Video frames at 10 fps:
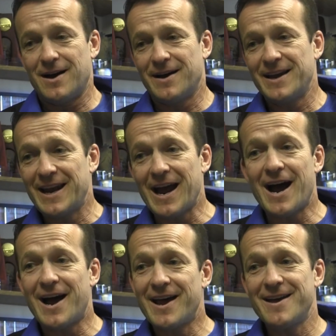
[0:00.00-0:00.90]
uh,
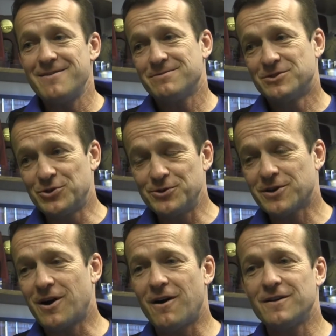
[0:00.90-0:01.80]
NAI,
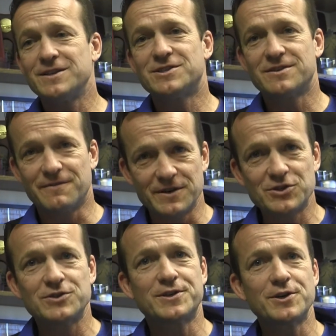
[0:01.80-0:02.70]
junior college,
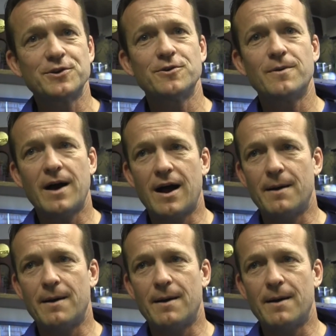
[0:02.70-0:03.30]
Division two,